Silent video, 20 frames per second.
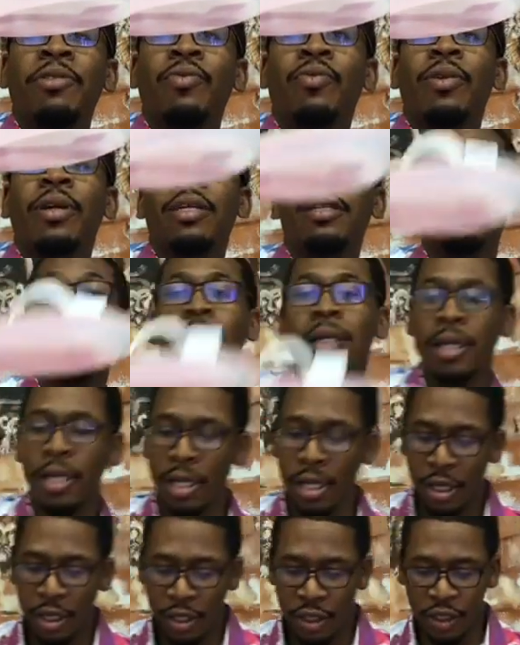one.
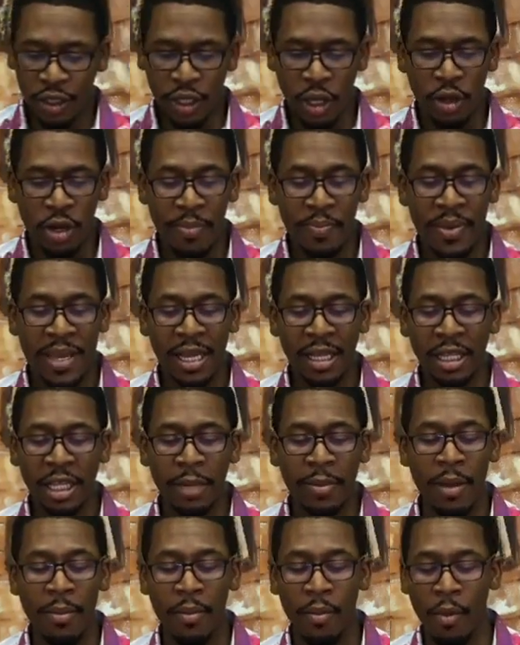So to be a
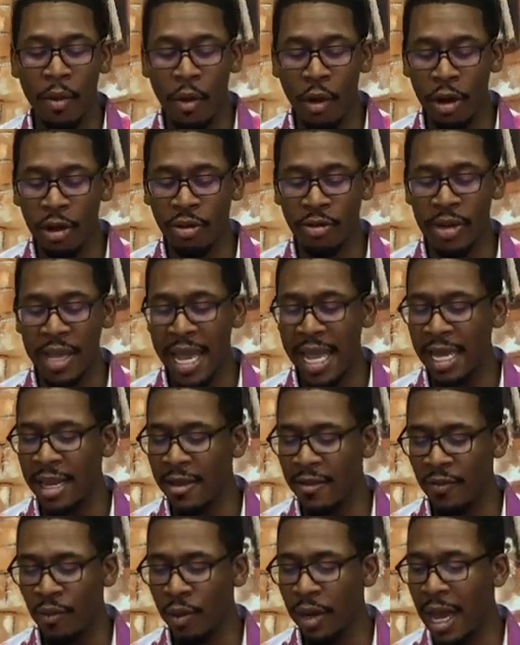little bit more
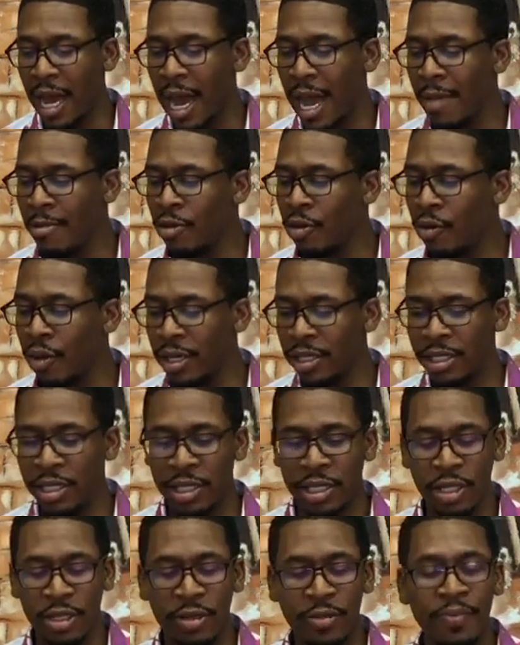creative, what I'm going to
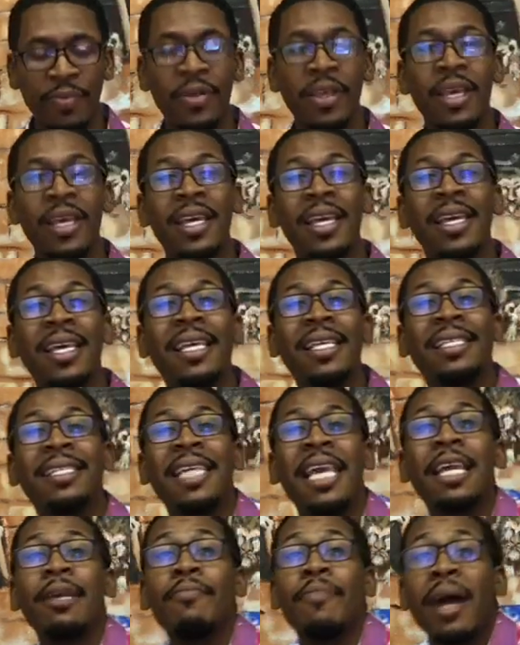do is
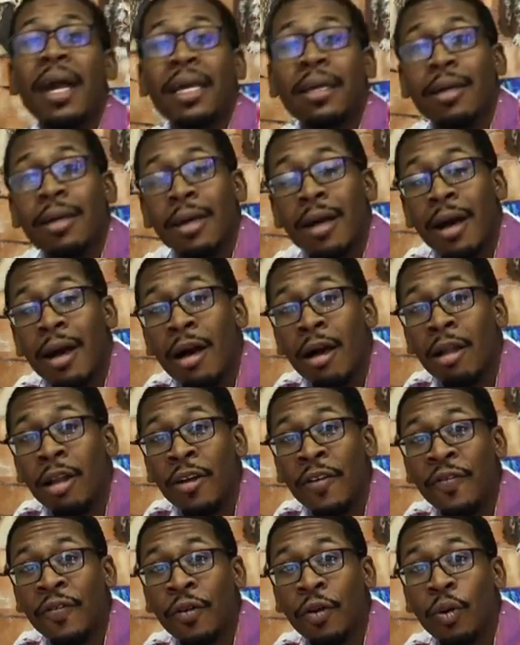take my
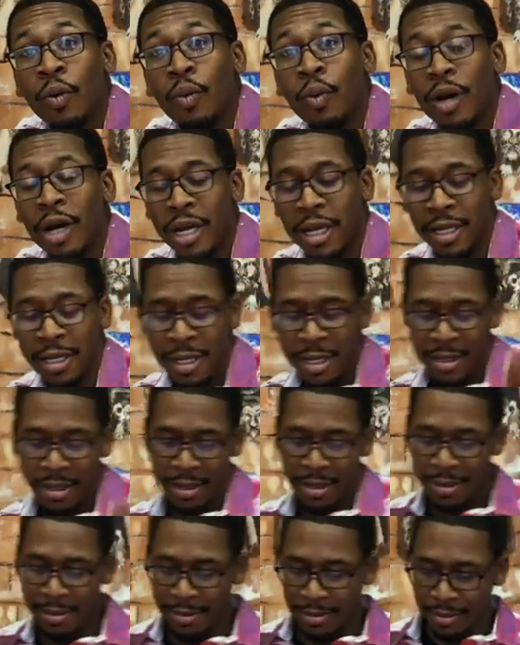colorful one,
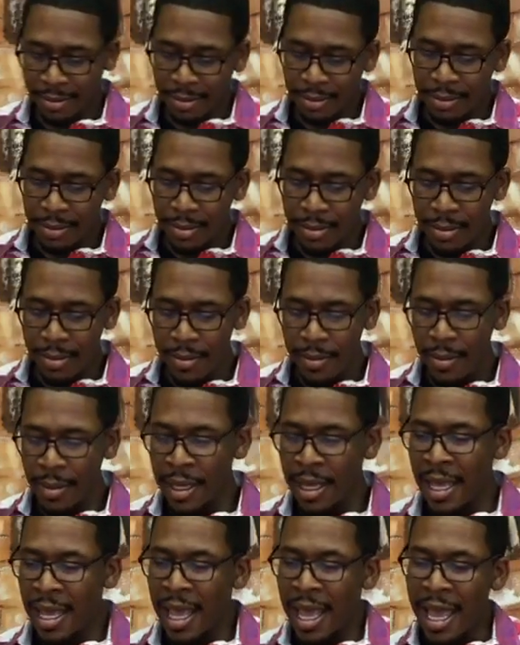
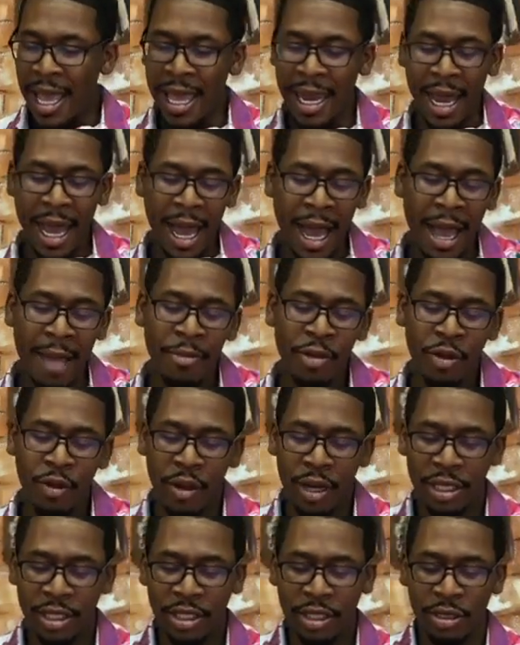and I'm
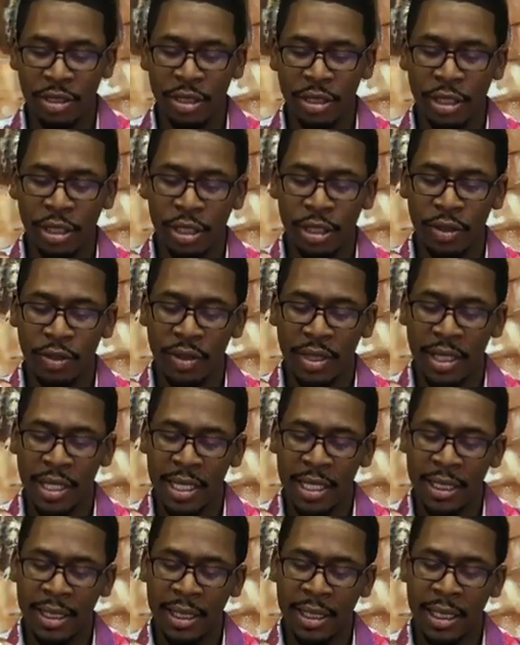going to glue
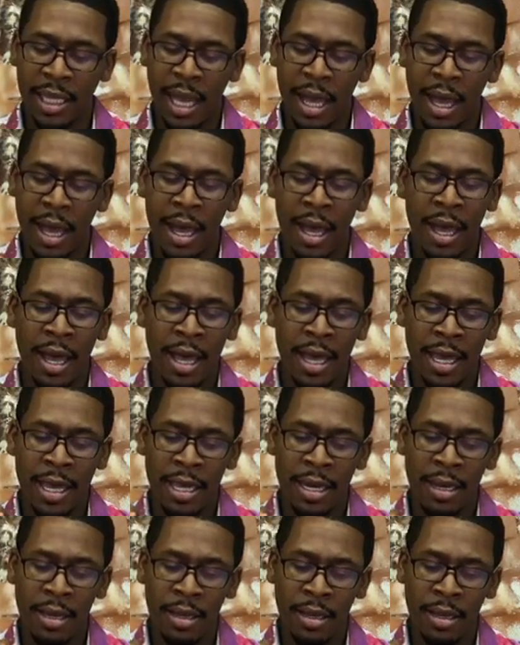this side.